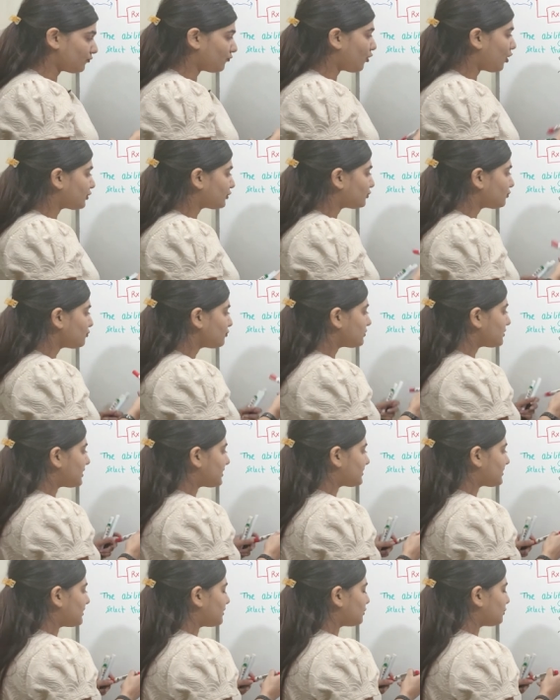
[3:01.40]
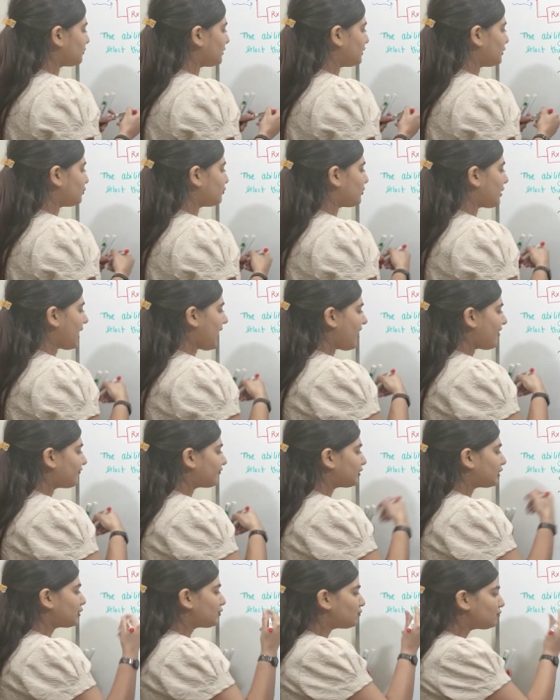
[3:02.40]
want to listen to it you
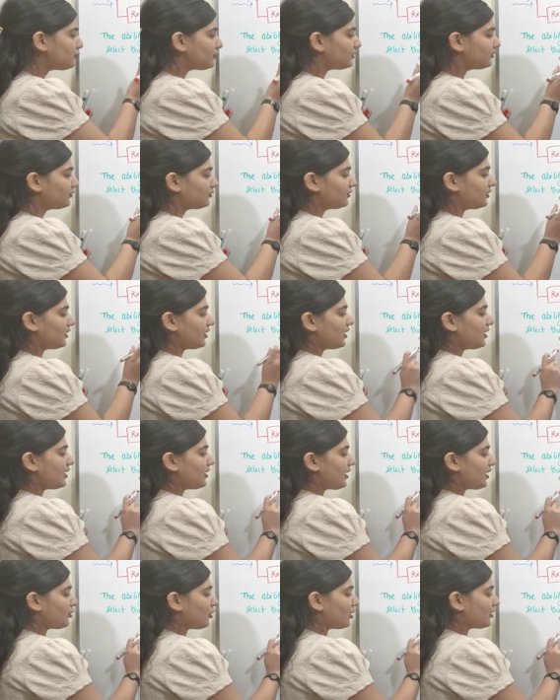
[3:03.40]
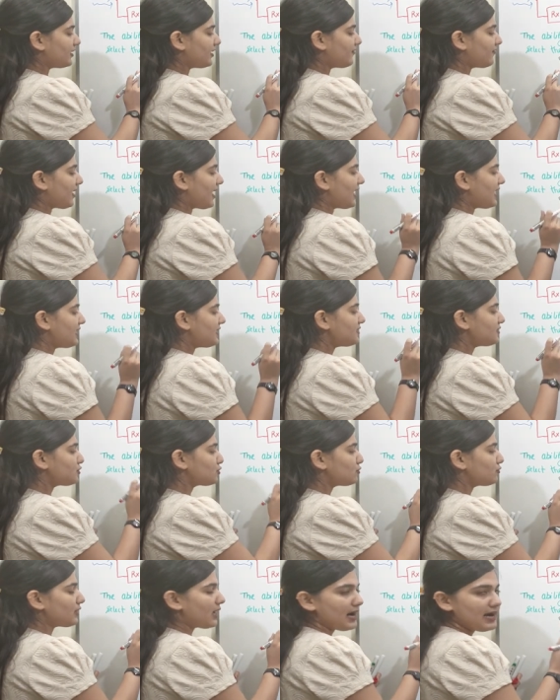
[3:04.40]
have tuned your device
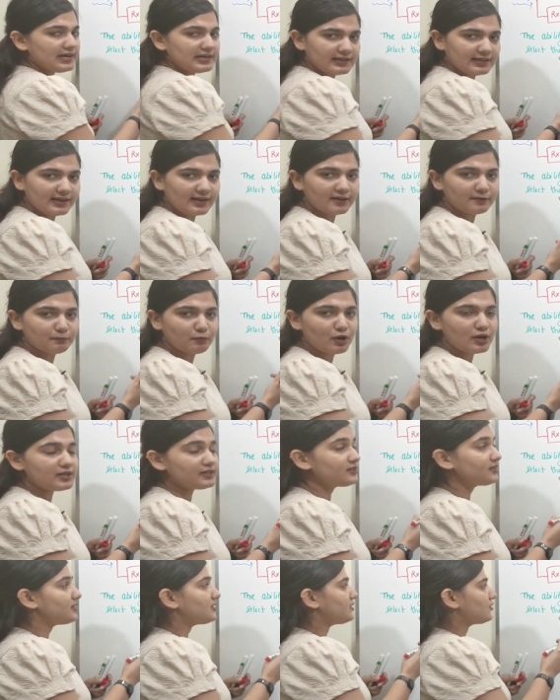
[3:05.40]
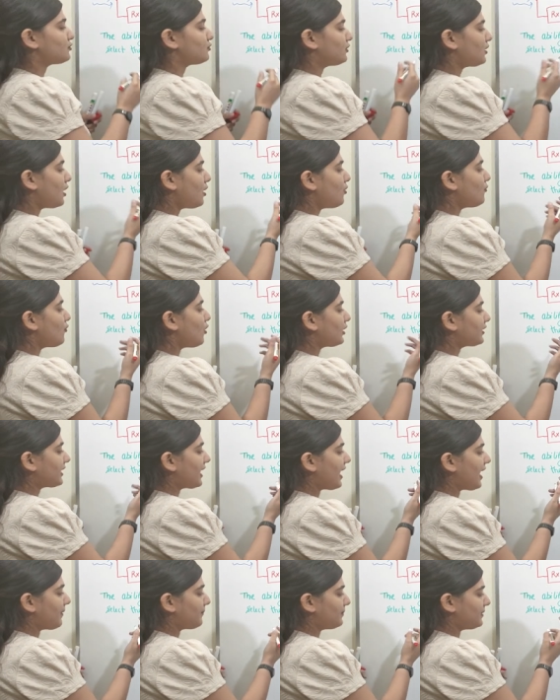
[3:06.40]
to 98.3 so now what
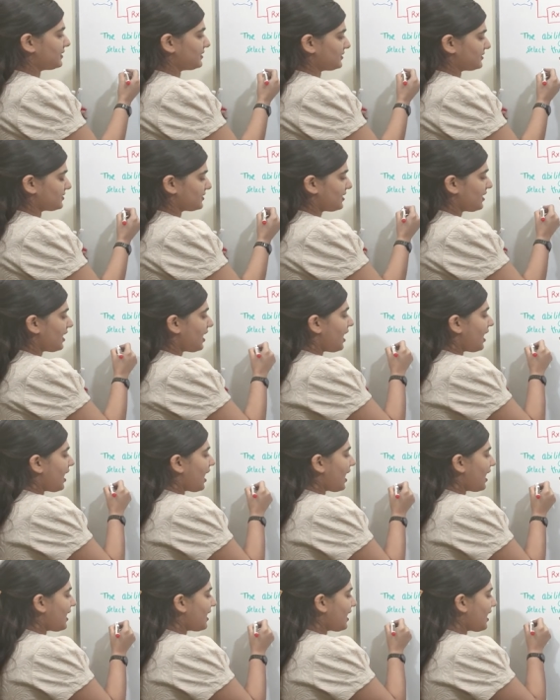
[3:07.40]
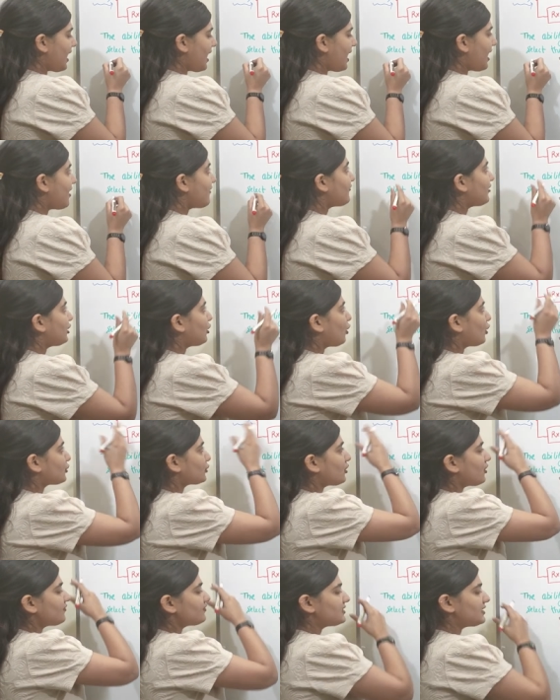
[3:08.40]
happens I have a
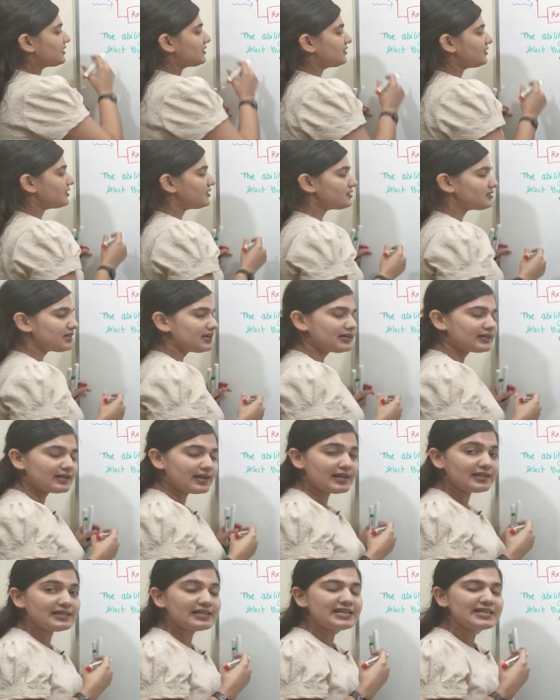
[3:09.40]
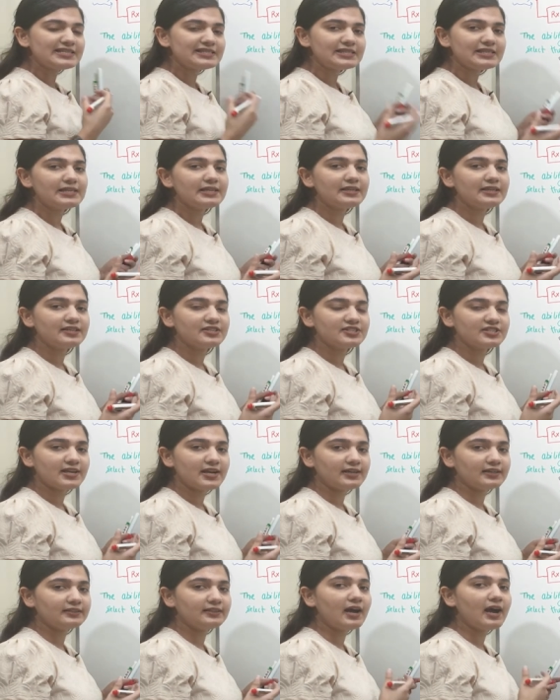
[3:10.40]
lot of signals it can easily
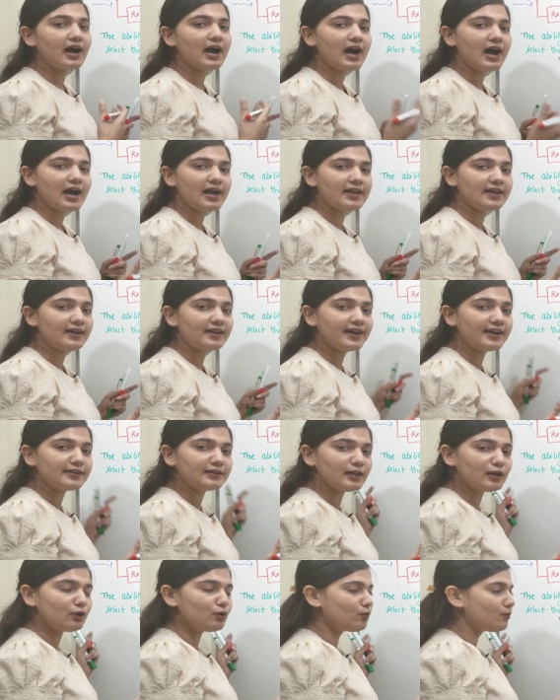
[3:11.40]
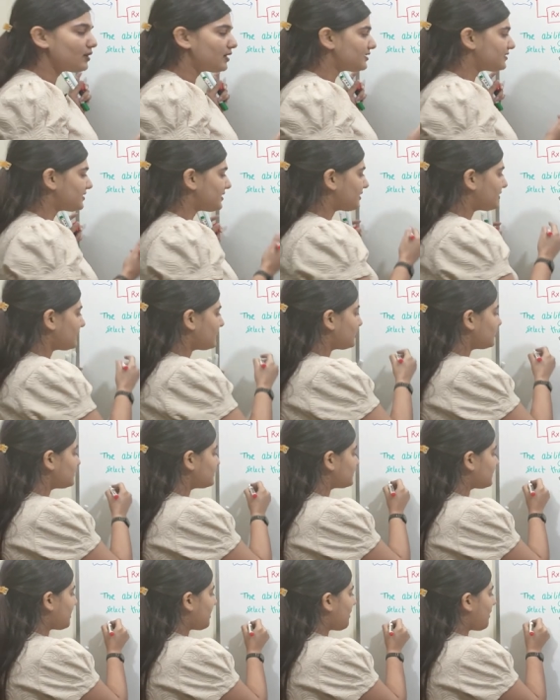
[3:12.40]
reject the higher and the lower signals